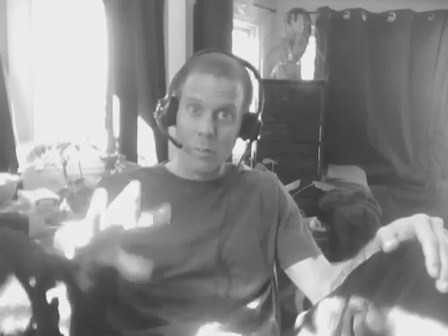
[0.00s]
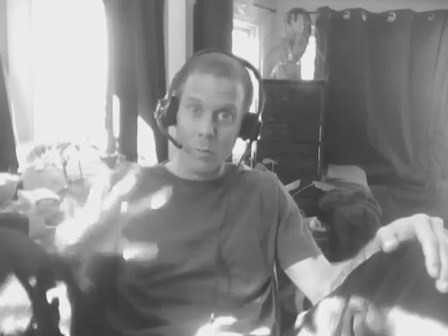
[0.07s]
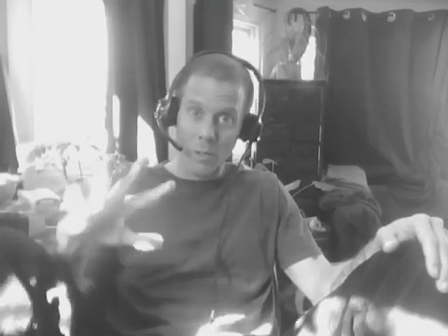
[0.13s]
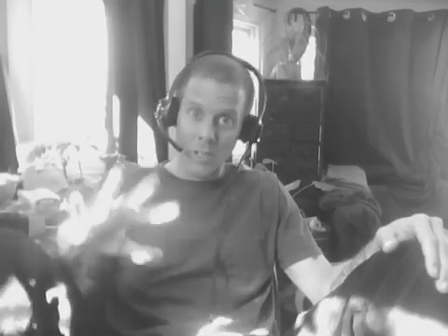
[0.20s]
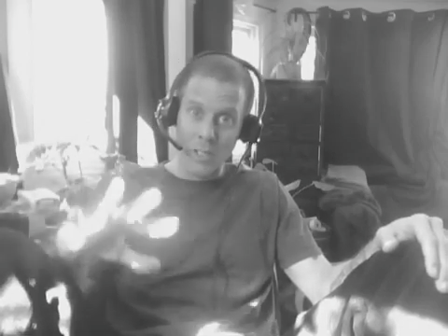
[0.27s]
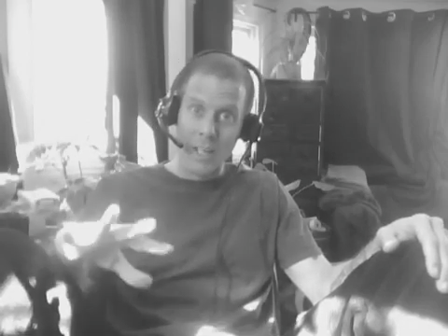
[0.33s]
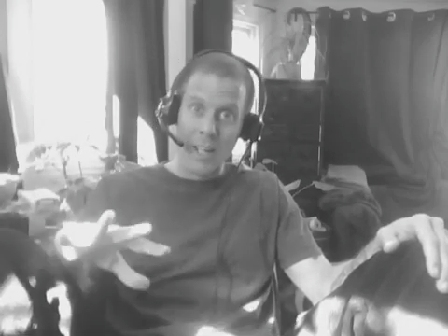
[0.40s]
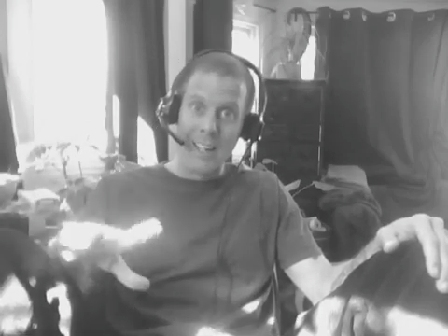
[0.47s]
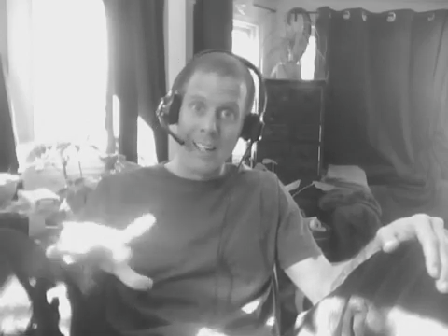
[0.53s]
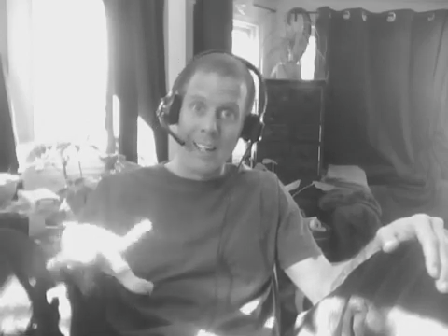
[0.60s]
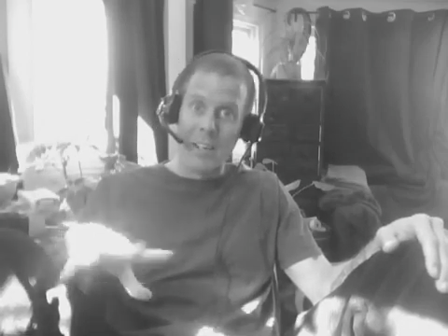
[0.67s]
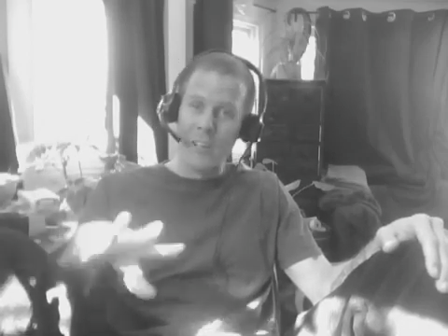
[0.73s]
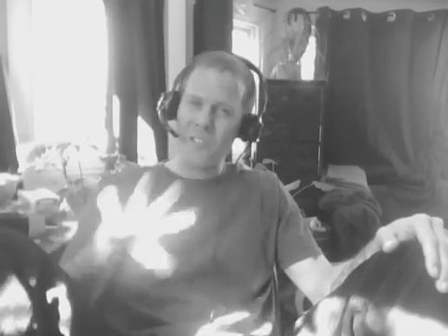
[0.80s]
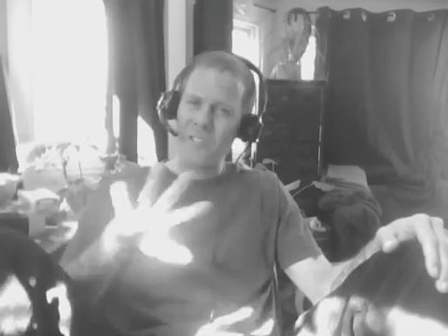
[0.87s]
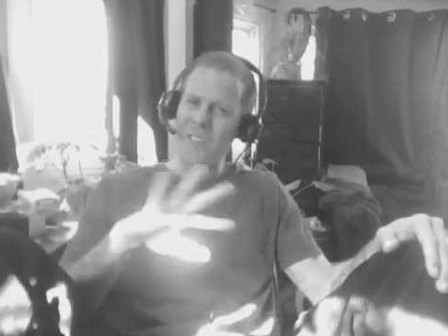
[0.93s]
Really.
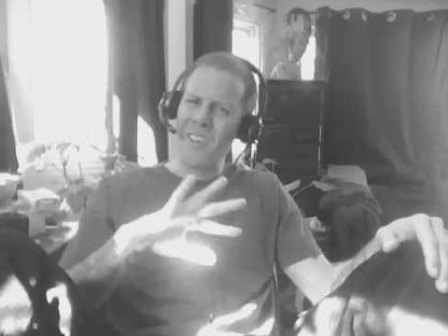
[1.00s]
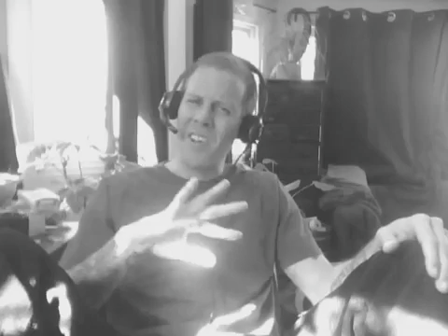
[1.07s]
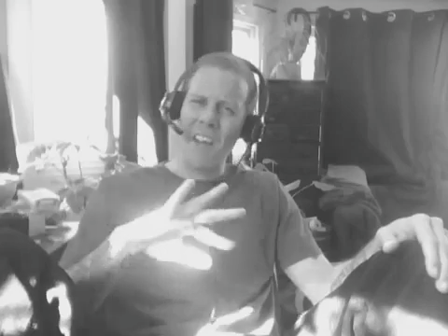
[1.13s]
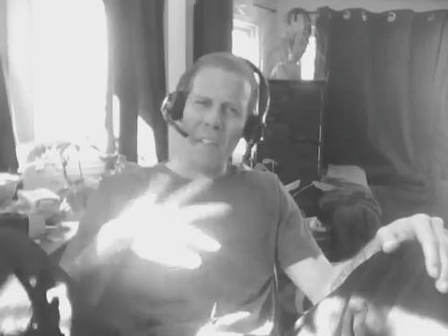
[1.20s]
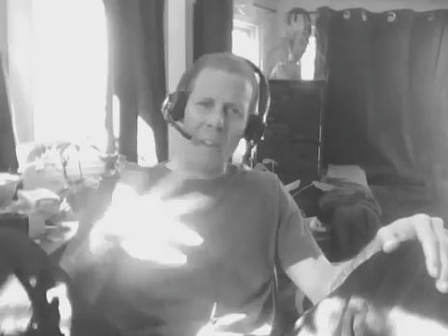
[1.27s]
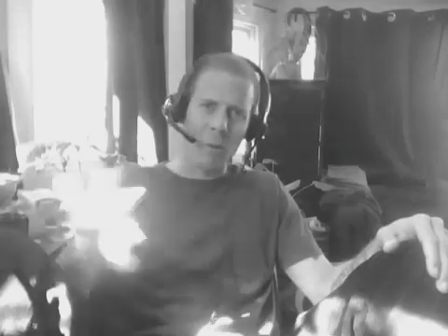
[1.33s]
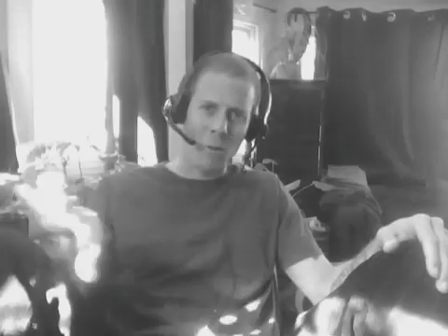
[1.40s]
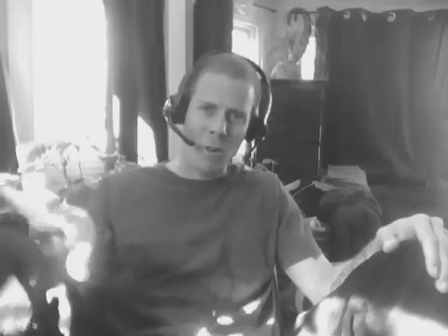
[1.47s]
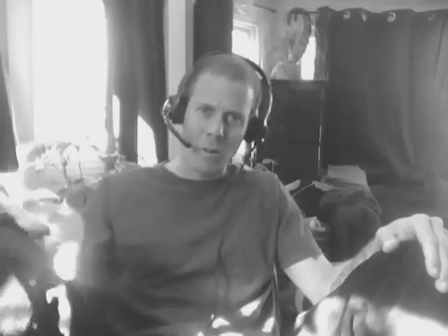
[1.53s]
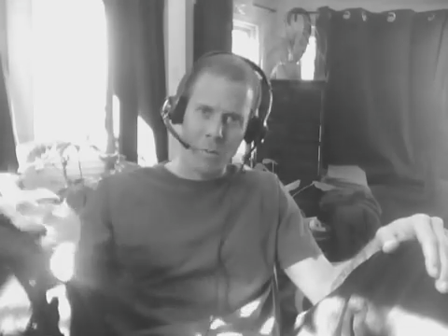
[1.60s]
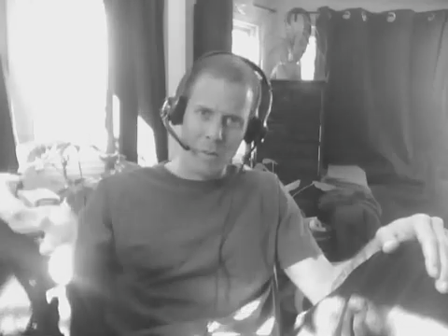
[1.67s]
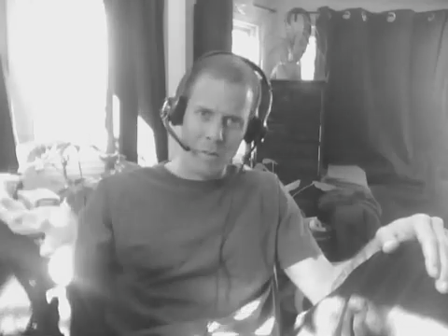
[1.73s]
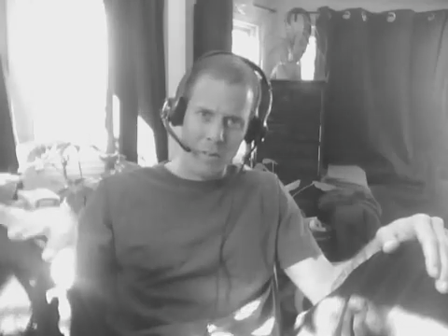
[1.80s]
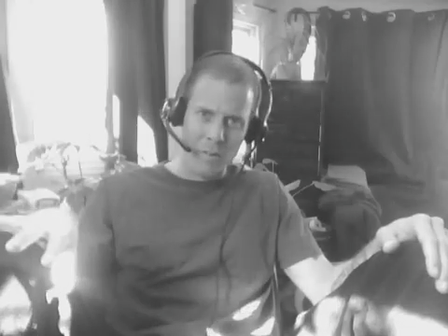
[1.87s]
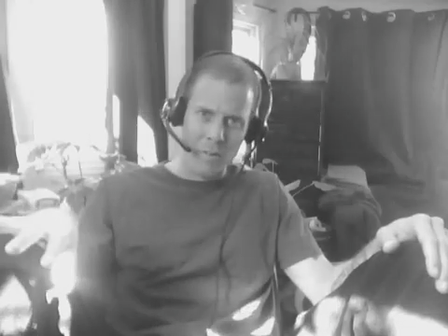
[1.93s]
There's nothing
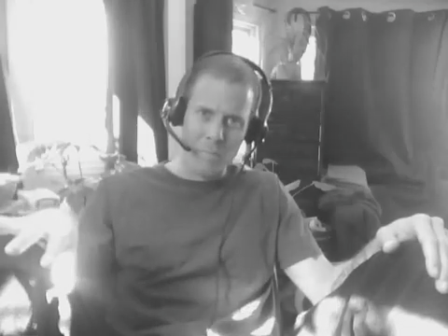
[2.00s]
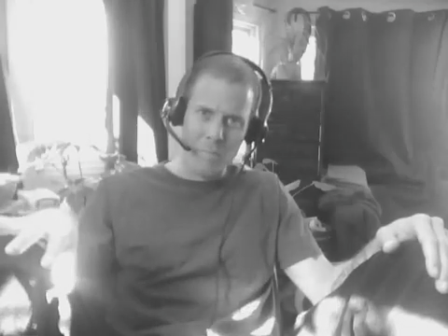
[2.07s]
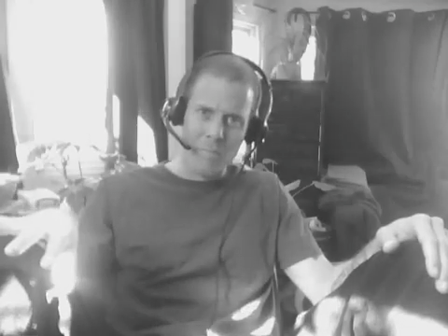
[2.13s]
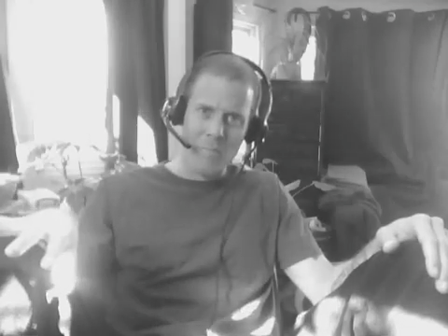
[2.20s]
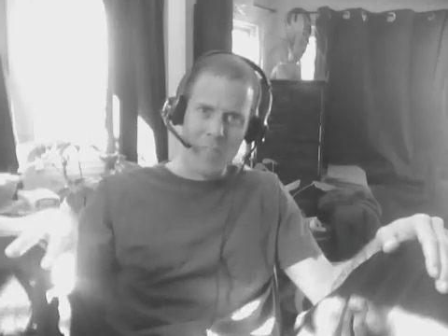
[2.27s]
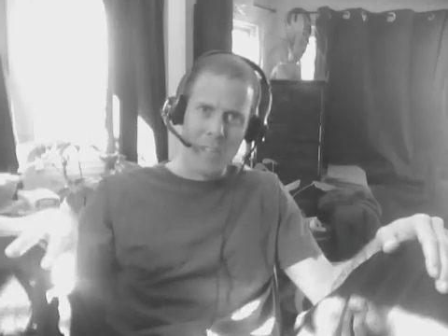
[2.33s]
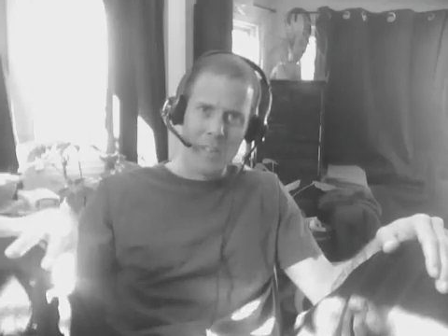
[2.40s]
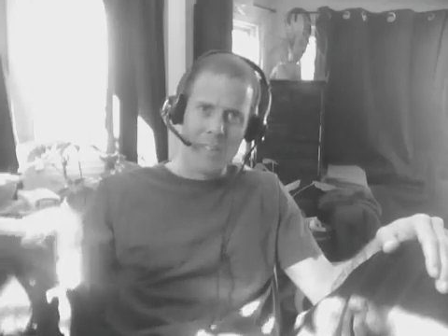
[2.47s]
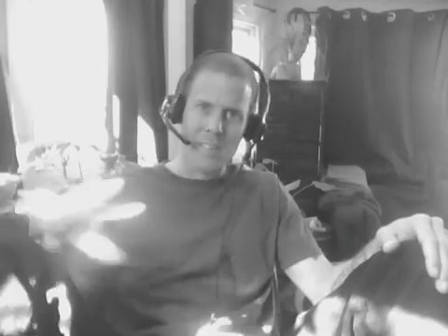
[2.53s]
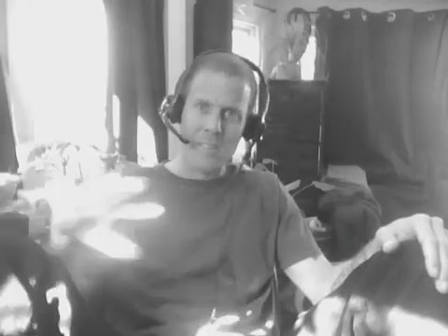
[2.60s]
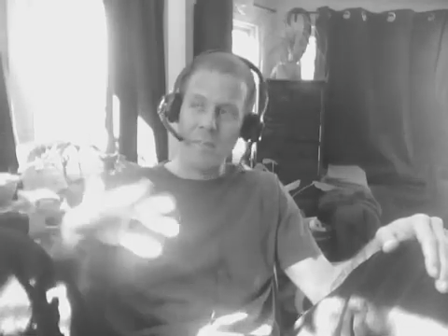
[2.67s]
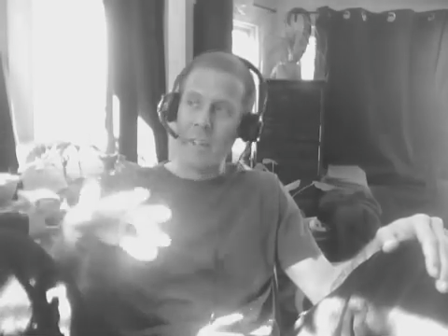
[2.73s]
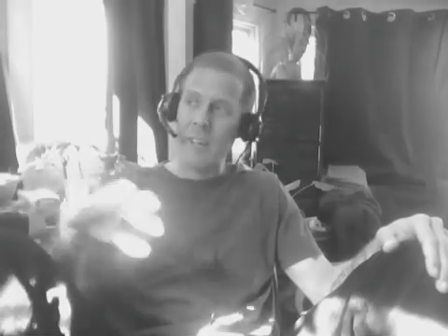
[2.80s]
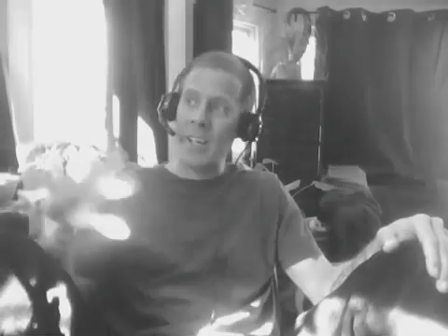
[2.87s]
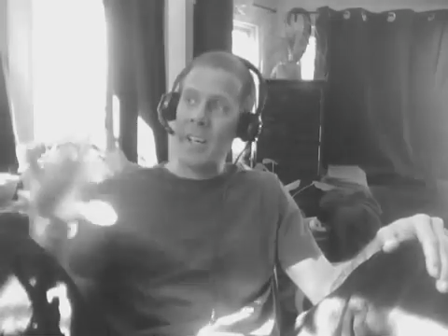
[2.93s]
wrong with you. This is
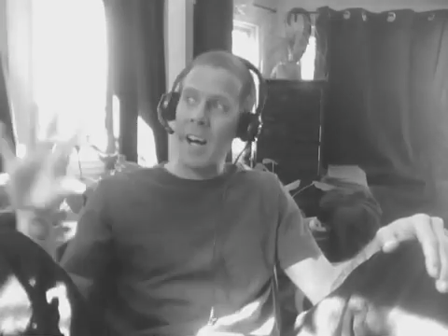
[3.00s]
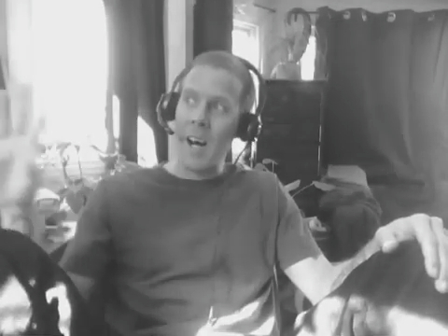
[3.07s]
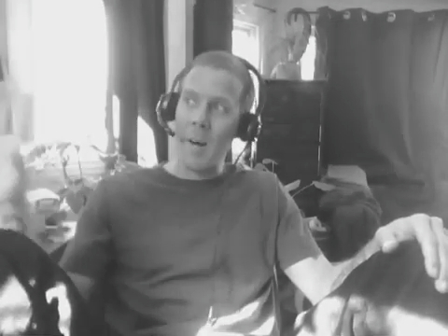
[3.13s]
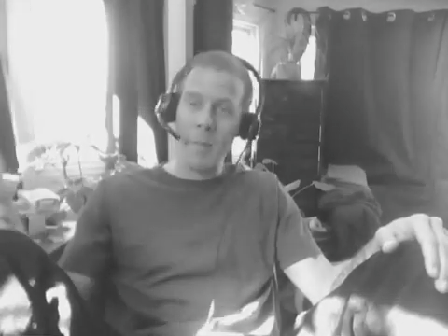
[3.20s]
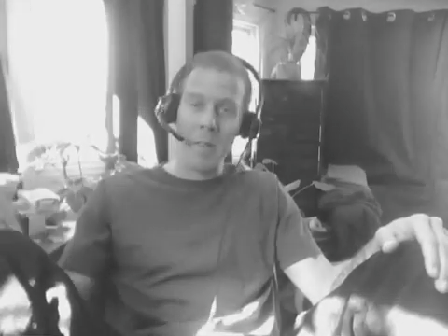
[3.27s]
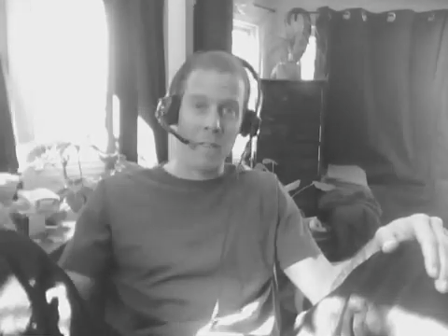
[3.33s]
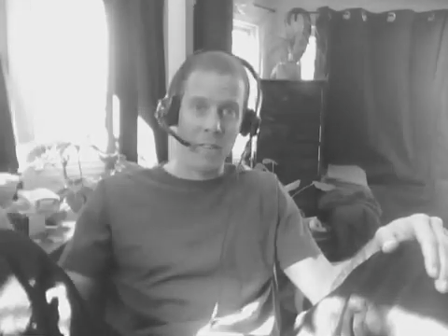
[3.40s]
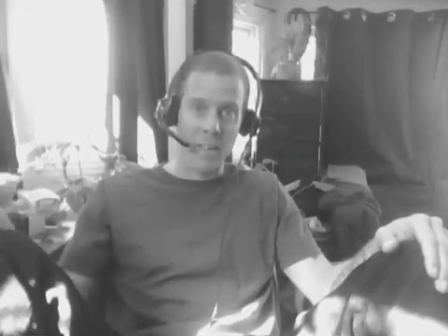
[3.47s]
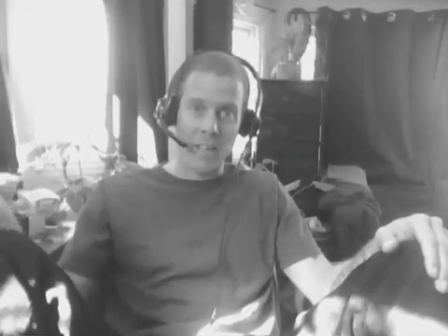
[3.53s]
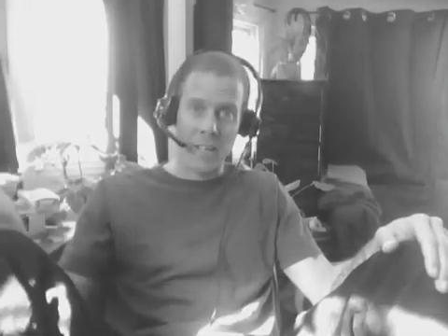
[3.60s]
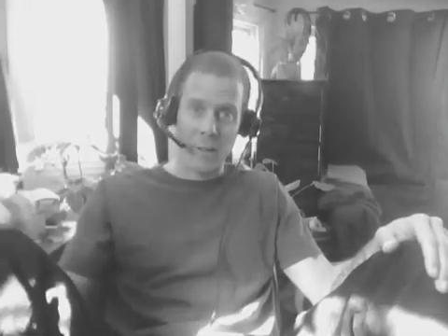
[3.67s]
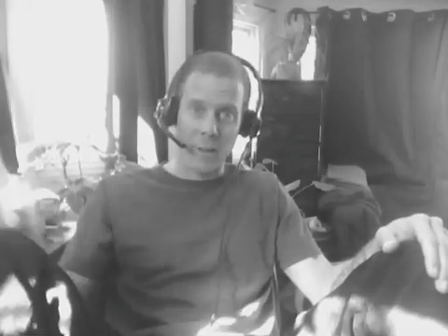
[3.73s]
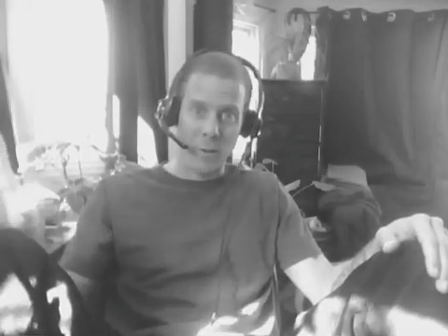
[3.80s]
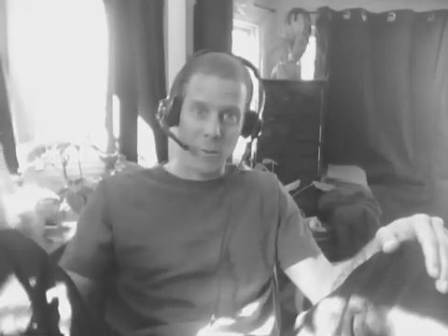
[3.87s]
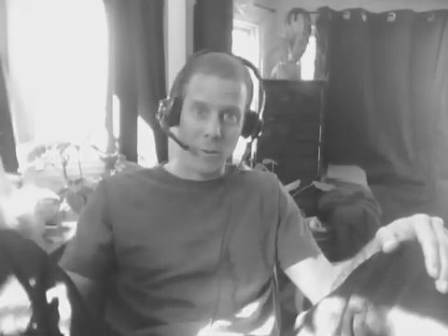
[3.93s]
a very common
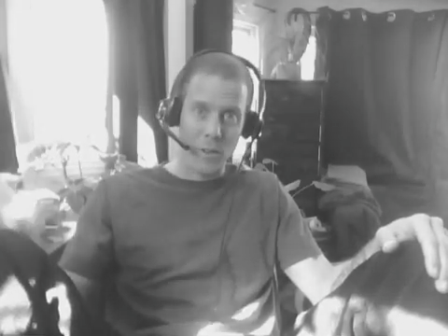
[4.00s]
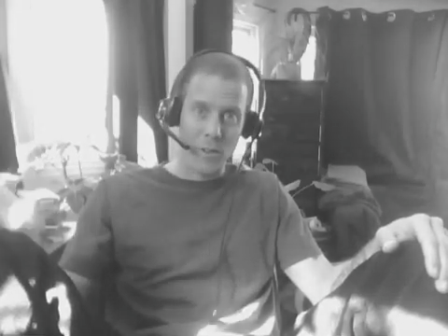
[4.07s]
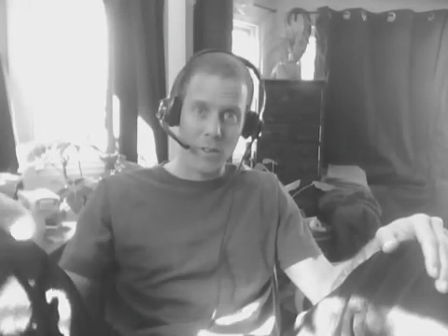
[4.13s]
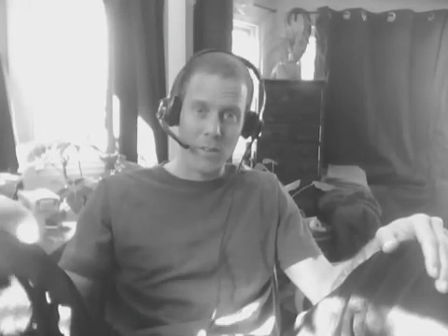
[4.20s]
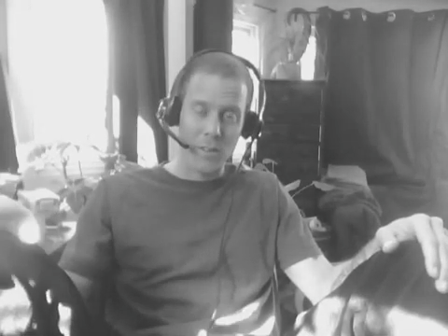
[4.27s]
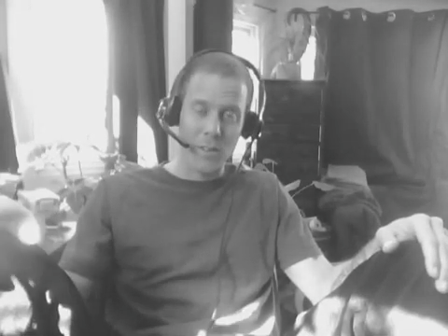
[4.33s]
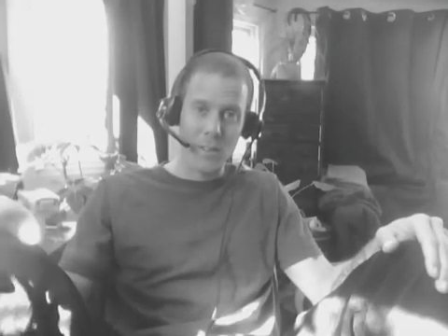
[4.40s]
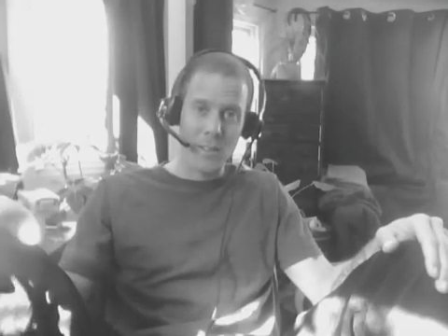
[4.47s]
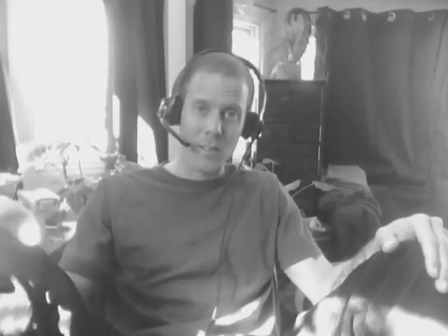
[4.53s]
thing in our world.